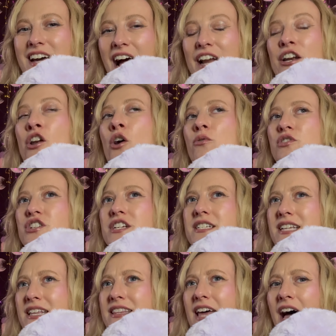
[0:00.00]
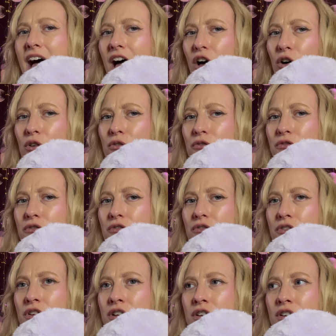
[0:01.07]
I know she did the
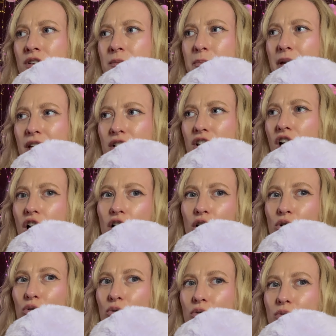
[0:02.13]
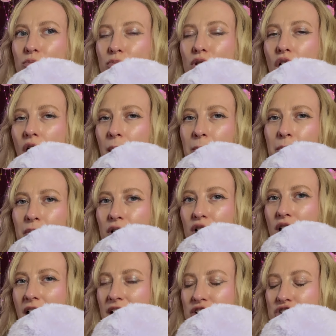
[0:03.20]
Elf pillow plump
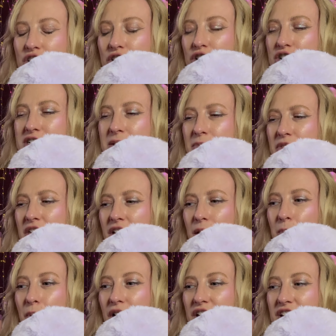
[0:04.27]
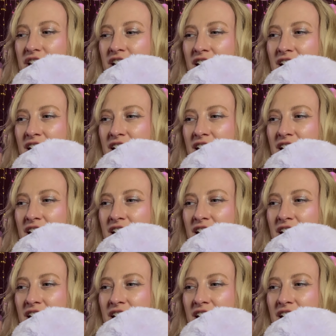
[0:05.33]
collection or something, but